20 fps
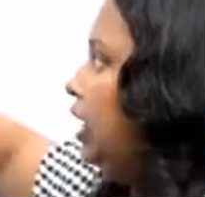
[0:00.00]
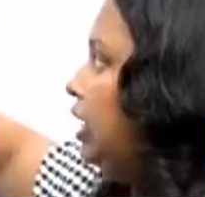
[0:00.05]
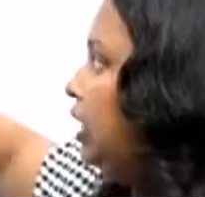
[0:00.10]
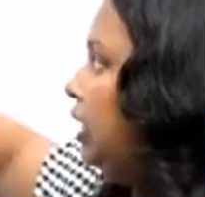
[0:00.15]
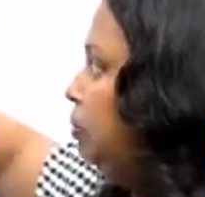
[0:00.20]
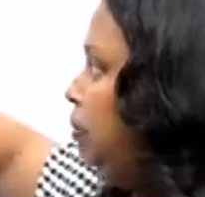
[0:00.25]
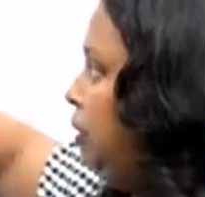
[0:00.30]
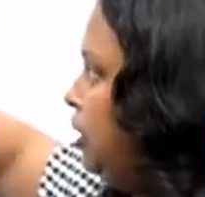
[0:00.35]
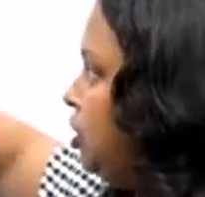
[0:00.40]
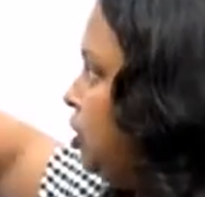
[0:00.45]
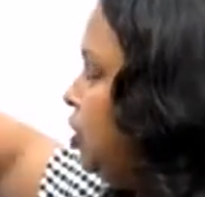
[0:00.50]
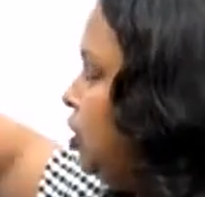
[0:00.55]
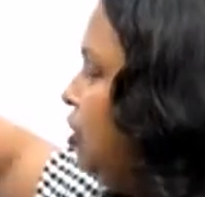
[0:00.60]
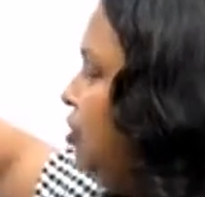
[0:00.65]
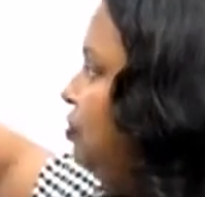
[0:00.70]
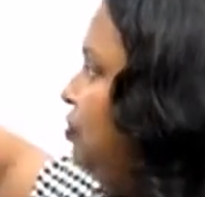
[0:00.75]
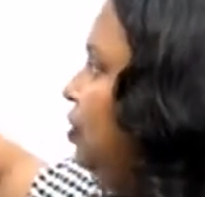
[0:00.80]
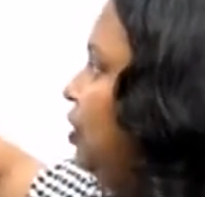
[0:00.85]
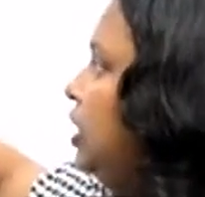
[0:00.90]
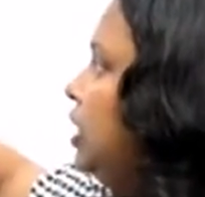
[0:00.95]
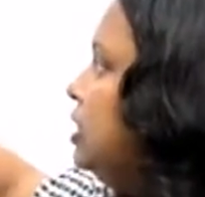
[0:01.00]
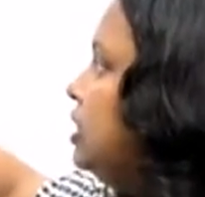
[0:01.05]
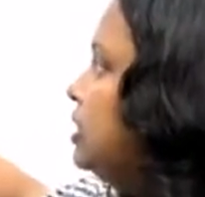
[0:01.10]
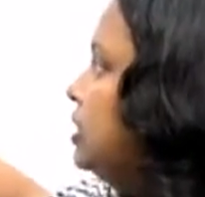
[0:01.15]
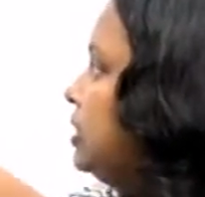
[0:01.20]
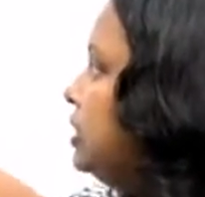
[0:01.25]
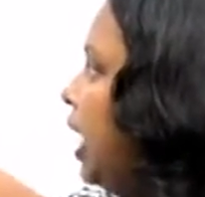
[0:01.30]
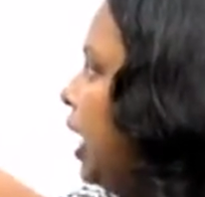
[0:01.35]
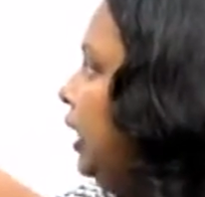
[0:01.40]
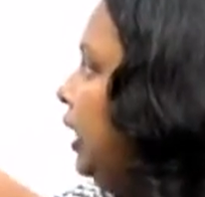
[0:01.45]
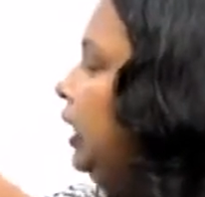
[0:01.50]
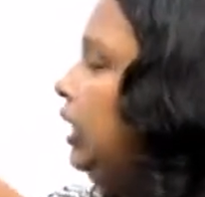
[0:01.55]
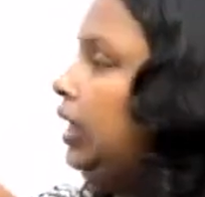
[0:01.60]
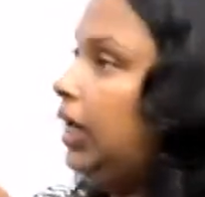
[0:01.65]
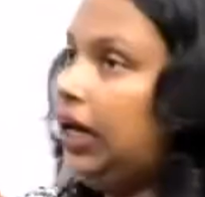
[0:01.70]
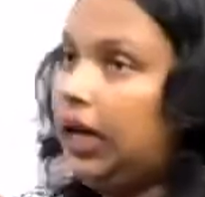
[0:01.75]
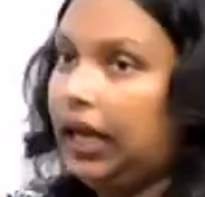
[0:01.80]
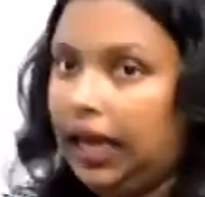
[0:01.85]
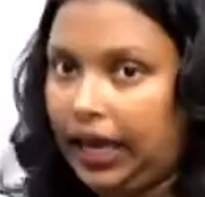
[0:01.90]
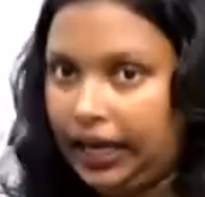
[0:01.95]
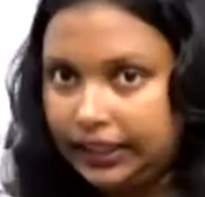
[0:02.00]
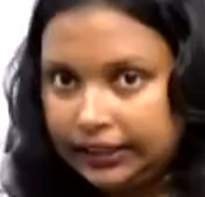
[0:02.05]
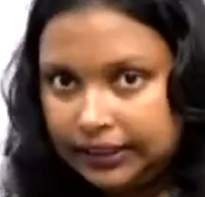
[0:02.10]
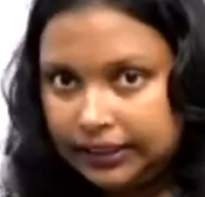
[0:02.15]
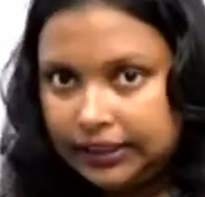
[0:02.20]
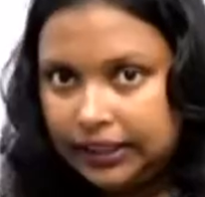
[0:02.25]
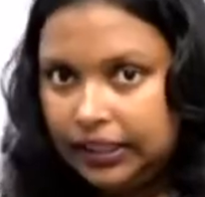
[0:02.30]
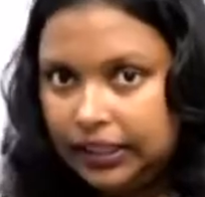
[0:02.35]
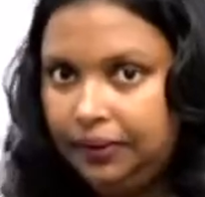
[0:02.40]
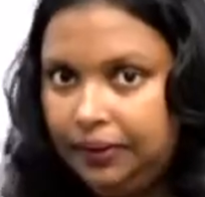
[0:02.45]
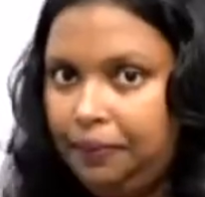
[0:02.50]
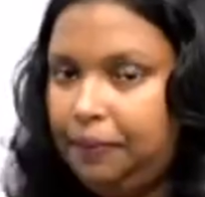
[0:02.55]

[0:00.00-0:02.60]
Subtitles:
limits of sine x